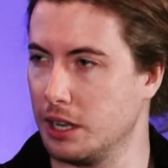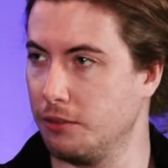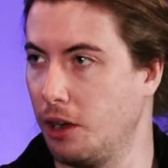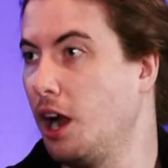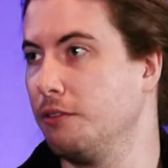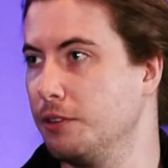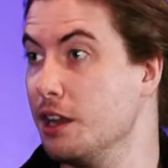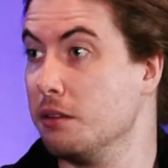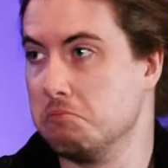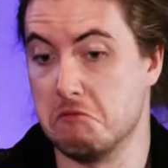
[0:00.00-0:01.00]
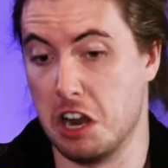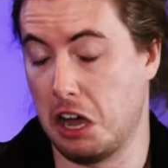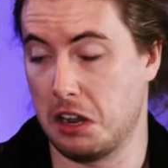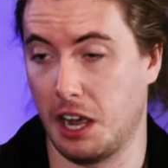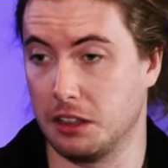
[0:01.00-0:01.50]
I've often
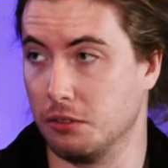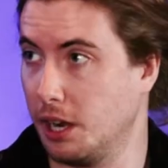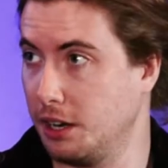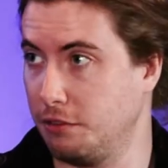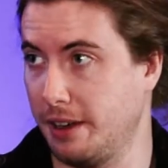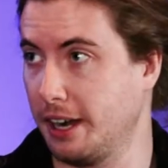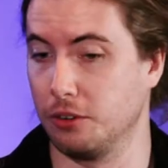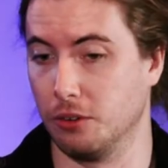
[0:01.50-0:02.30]
not had the right effect